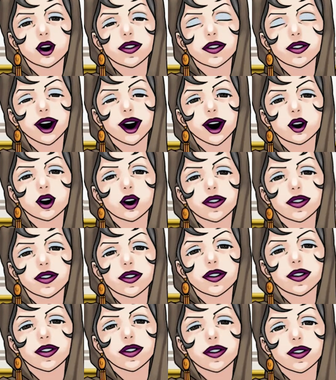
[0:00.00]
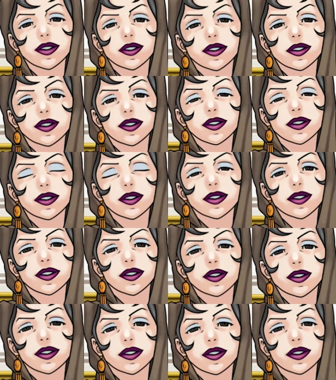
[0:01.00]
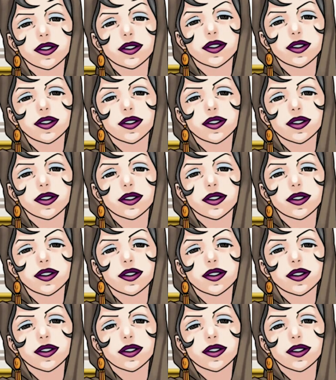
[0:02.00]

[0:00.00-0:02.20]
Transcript: Let us have a battle of wits, you and I.